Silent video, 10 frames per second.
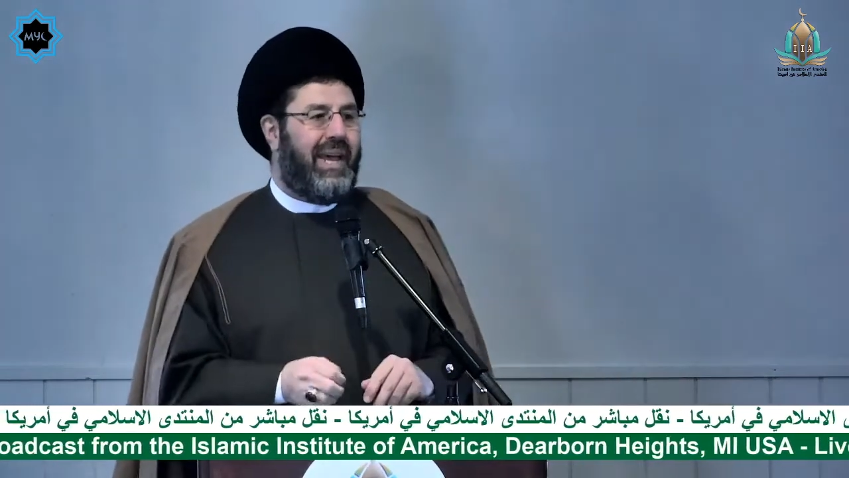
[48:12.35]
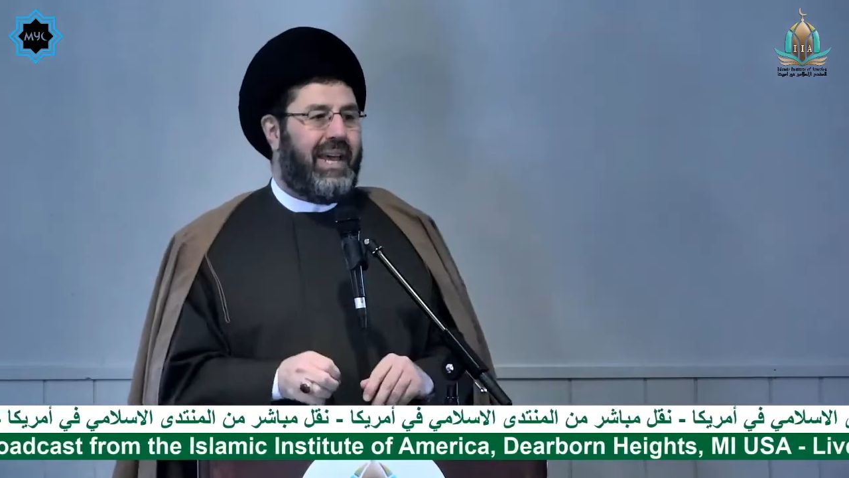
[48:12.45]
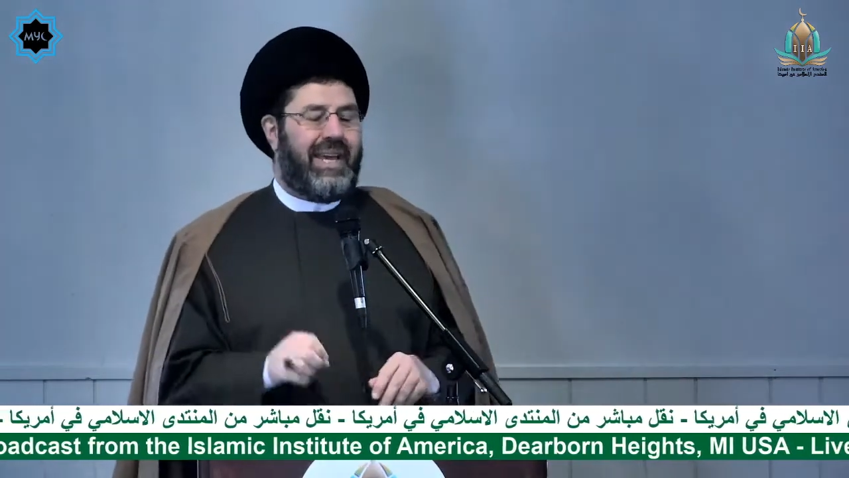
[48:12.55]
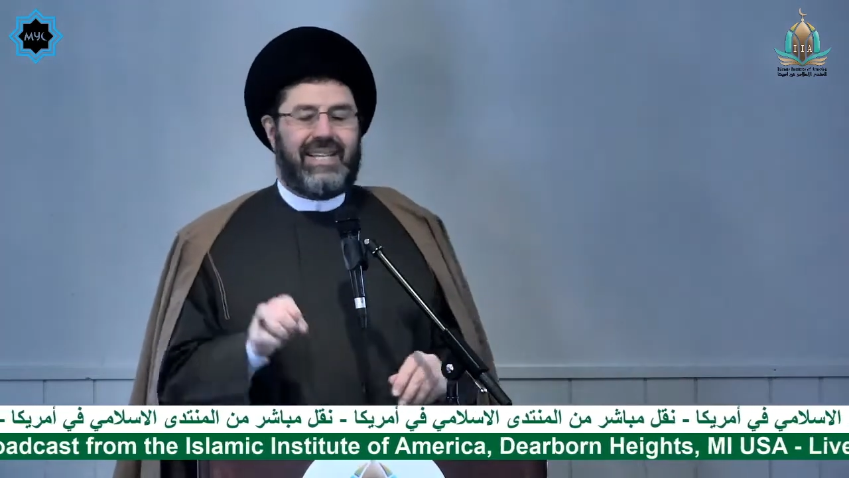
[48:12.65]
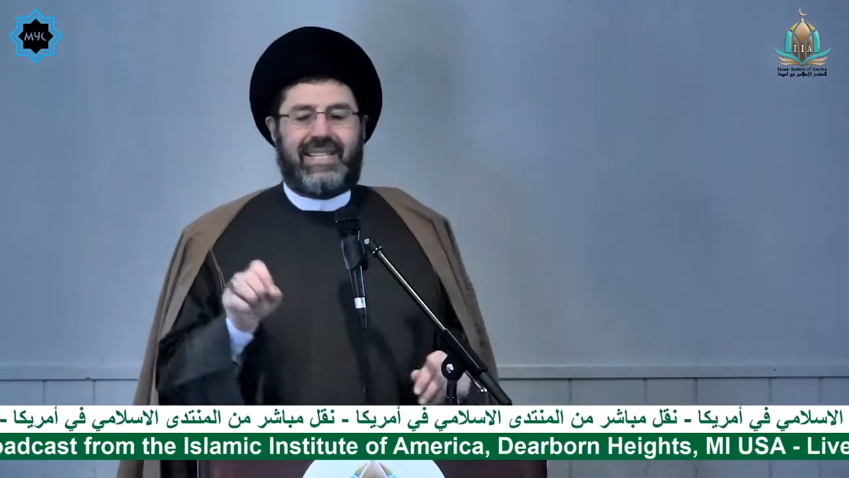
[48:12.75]

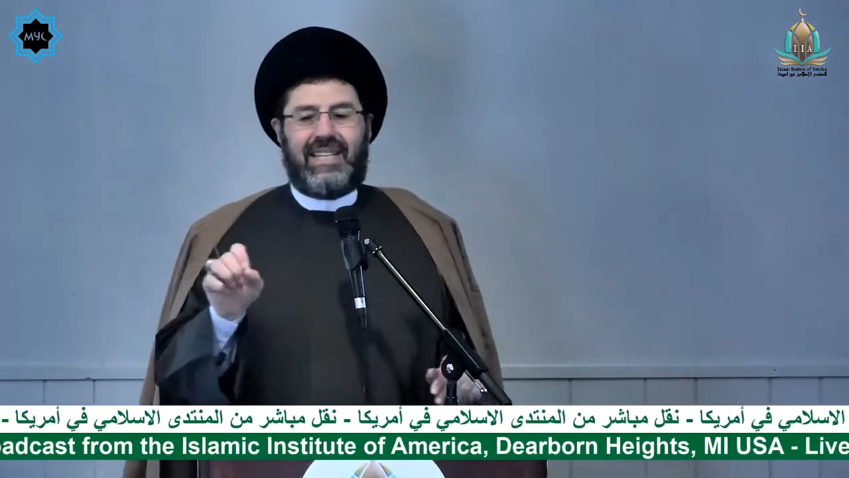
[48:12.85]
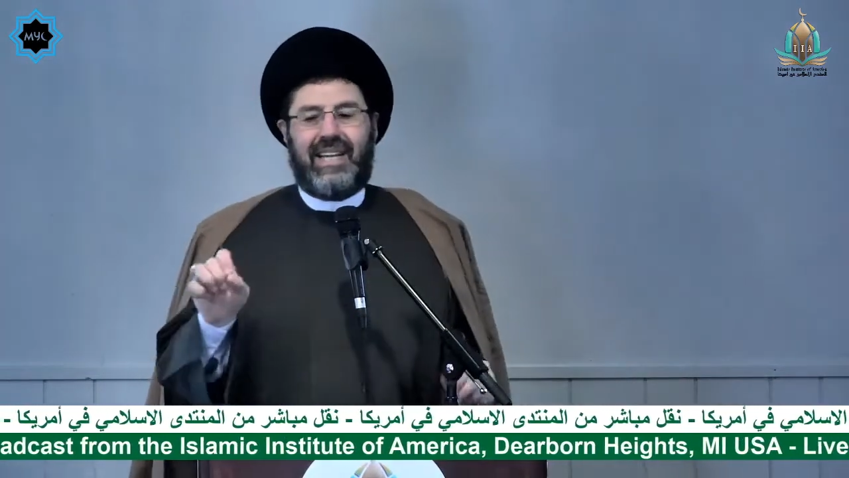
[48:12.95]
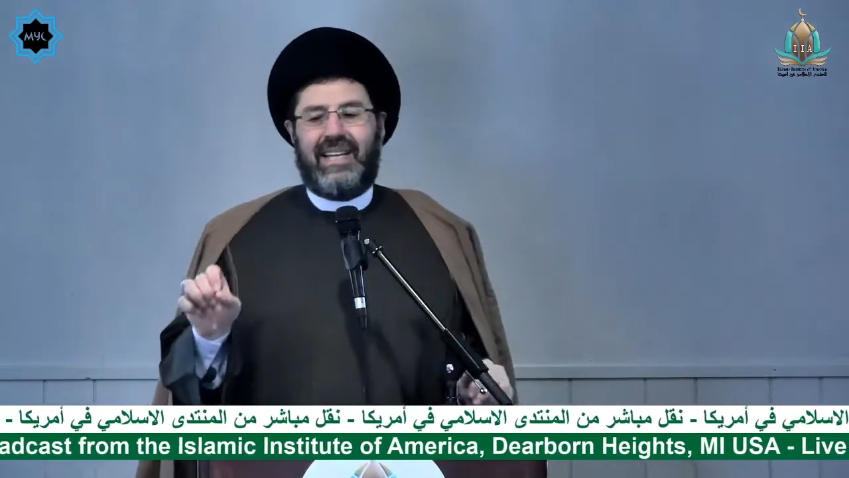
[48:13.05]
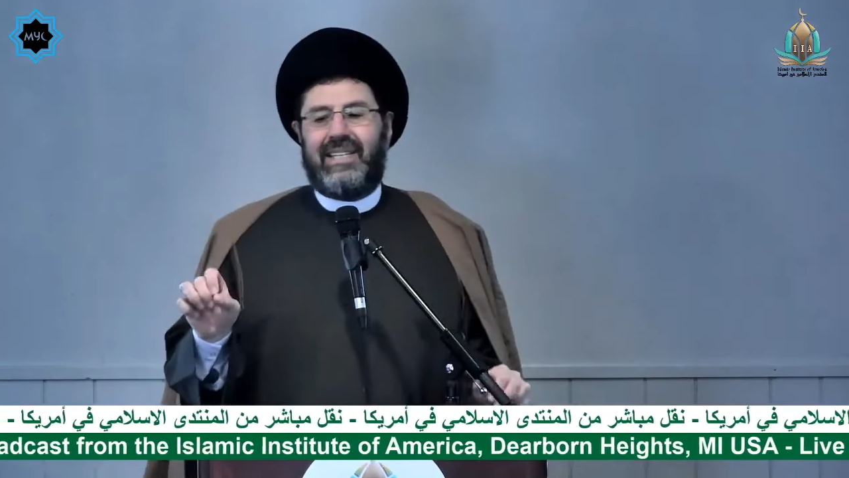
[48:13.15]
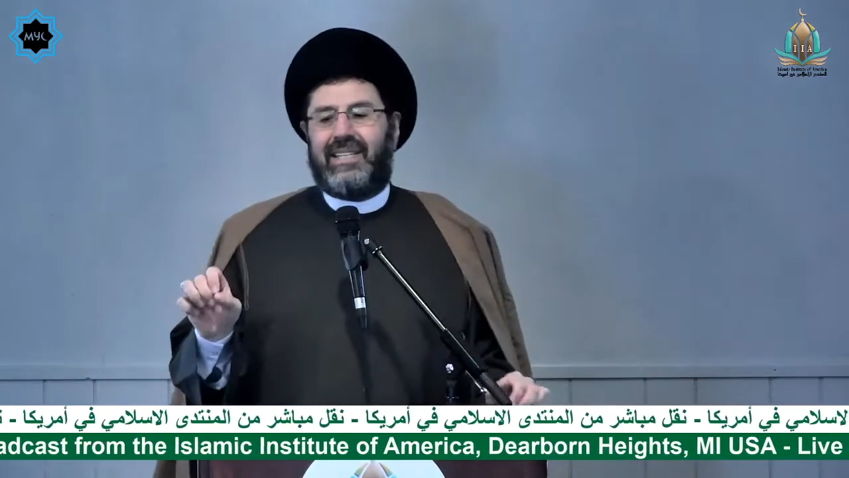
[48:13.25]
he
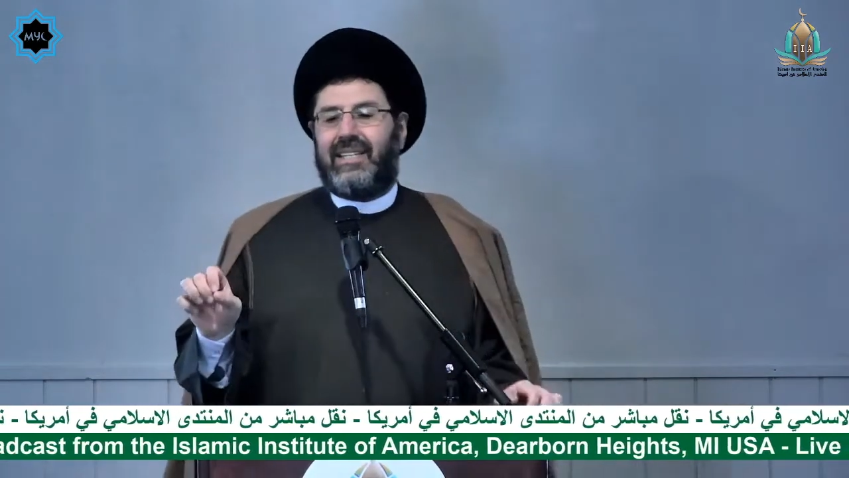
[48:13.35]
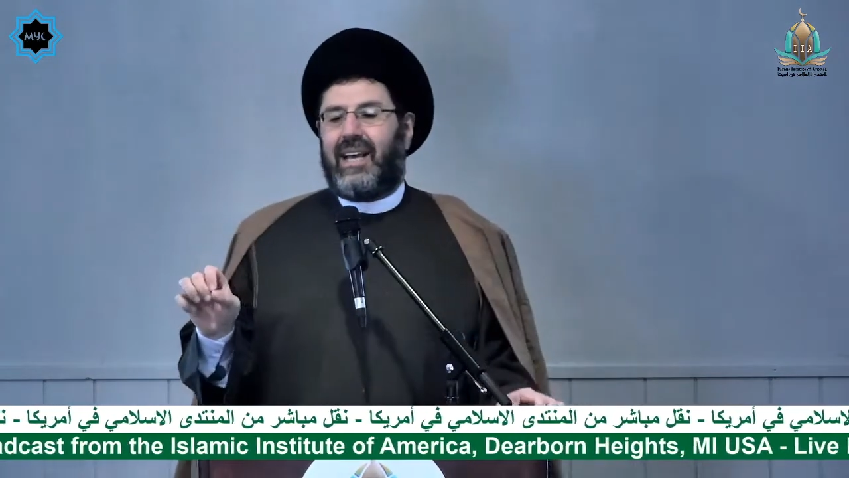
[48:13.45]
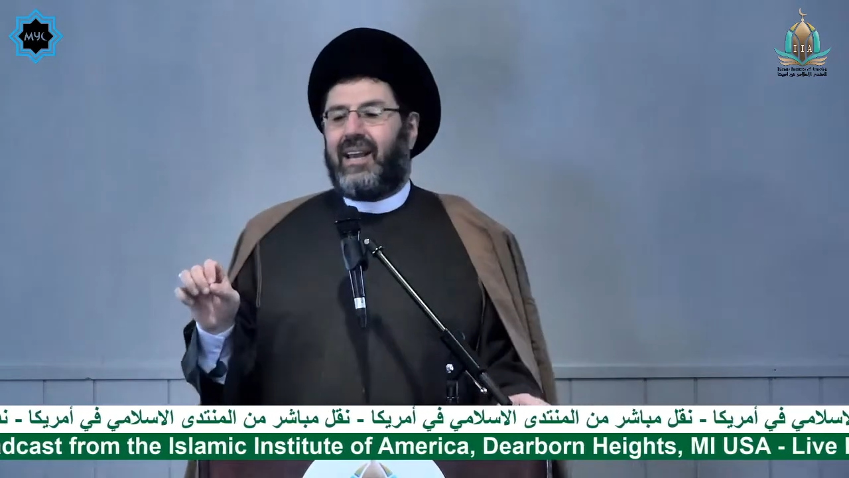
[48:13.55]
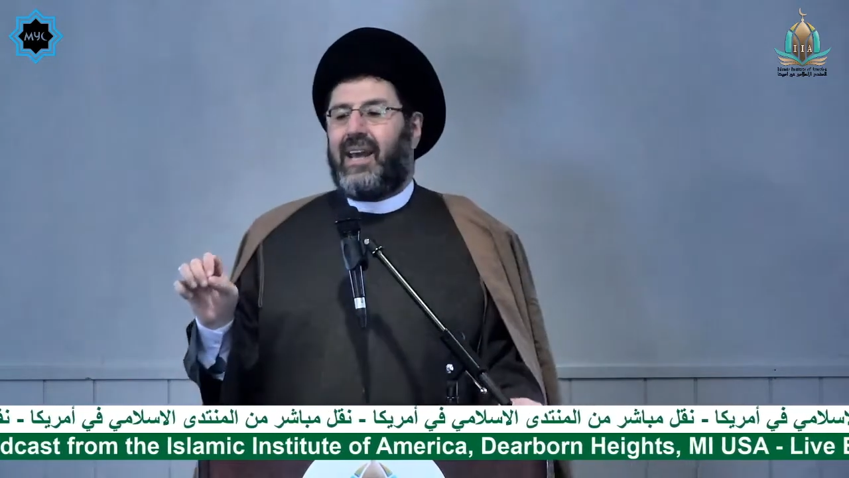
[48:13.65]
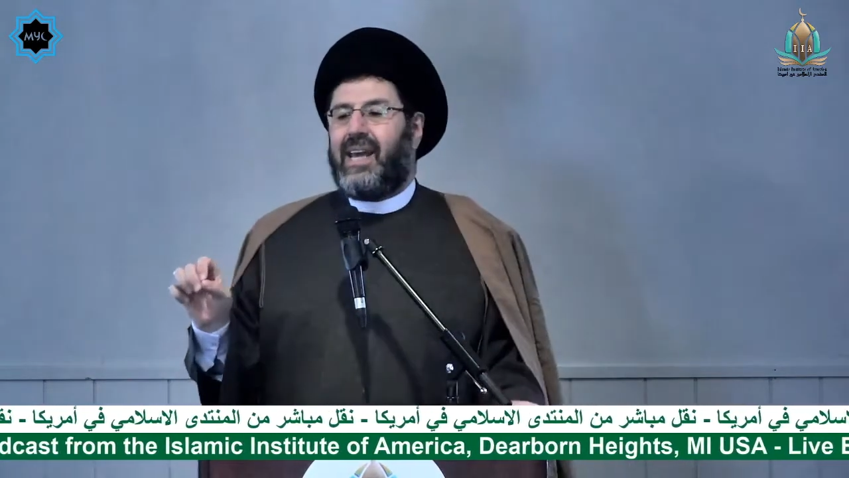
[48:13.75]
sees a
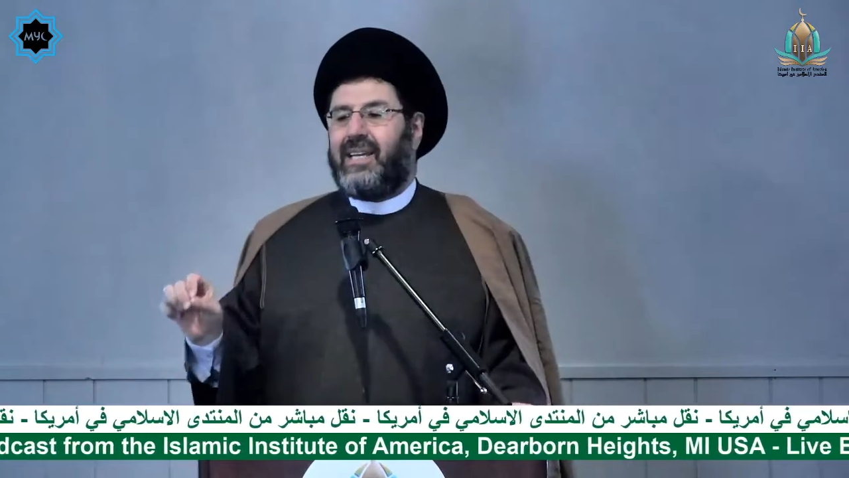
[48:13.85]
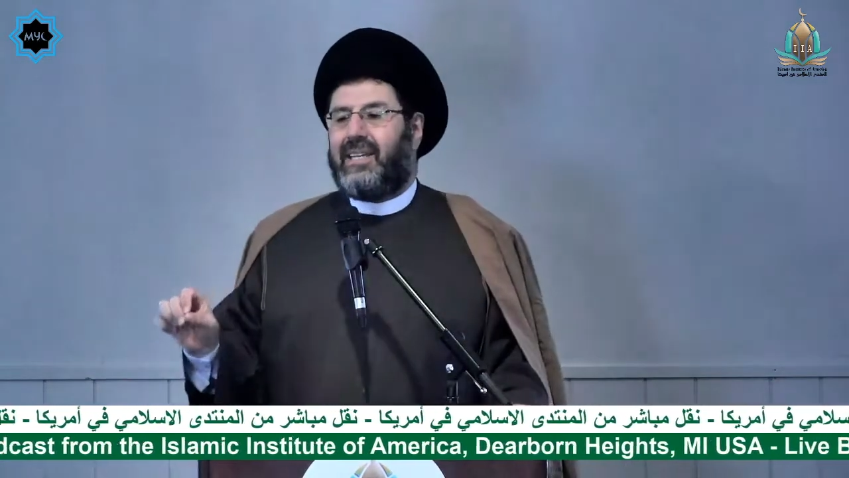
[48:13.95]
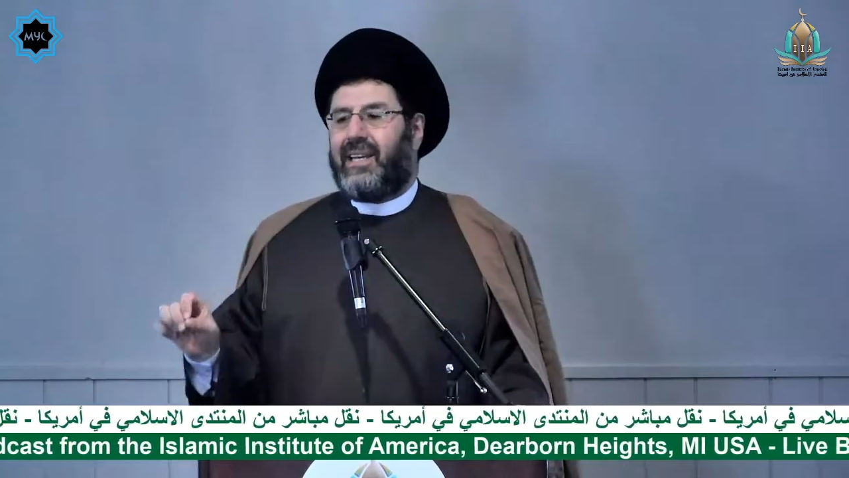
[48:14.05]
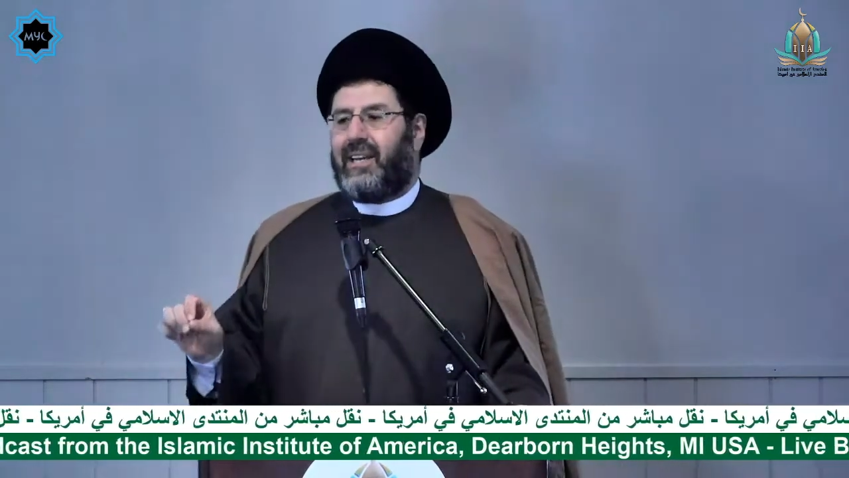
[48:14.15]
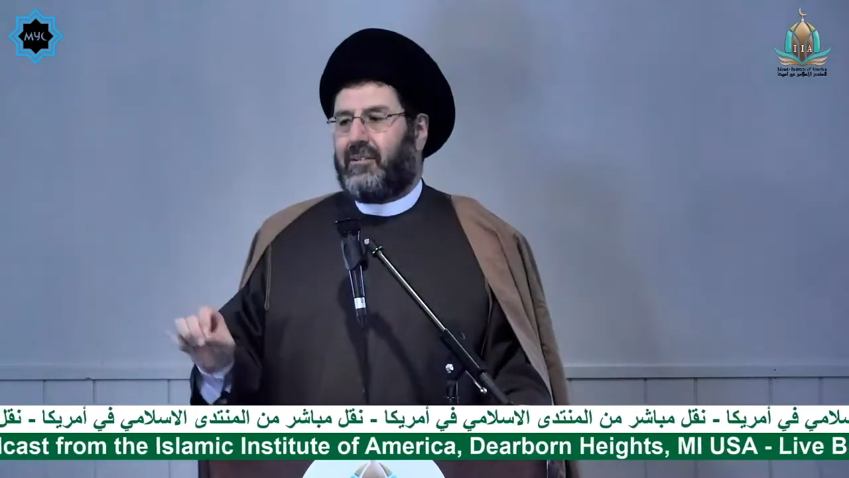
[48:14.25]

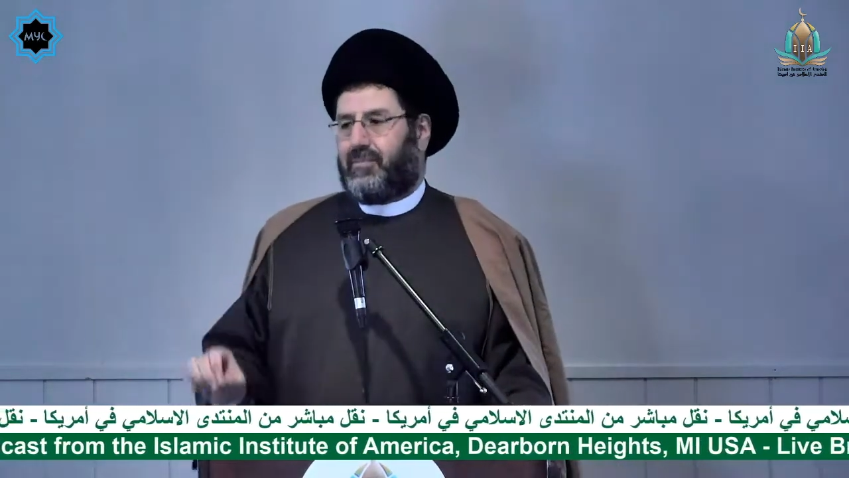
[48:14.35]
lady